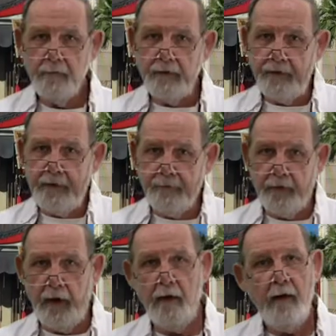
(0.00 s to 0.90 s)

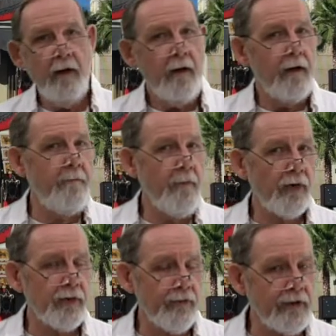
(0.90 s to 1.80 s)
Libra,
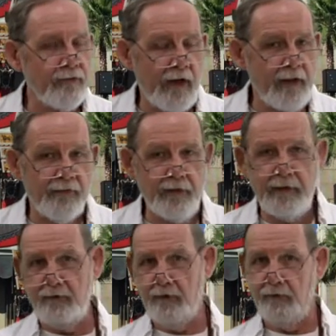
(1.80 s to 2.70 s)
Mercury
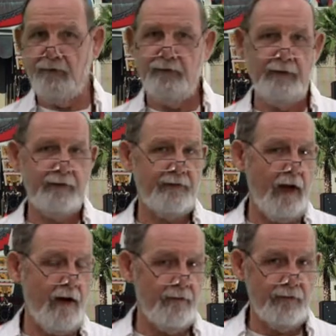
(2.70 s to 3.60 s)
transiting your sixth
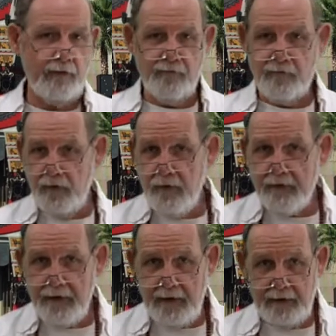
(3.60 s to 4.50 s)
house of
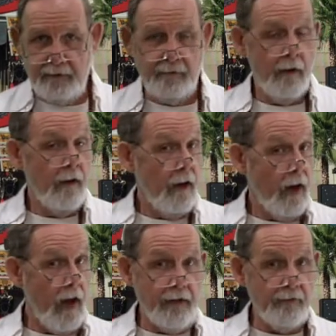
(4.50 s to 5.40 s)
routine
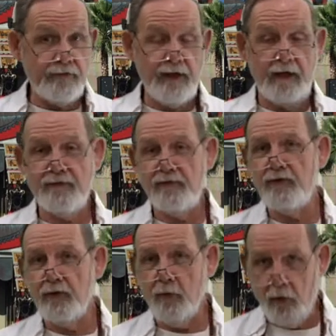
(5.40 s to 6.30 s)
energizes
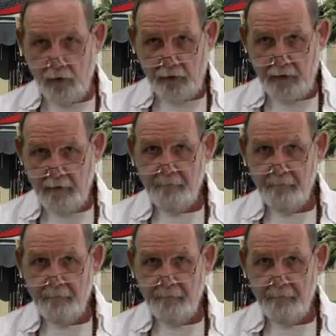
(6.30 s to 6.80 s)
your work.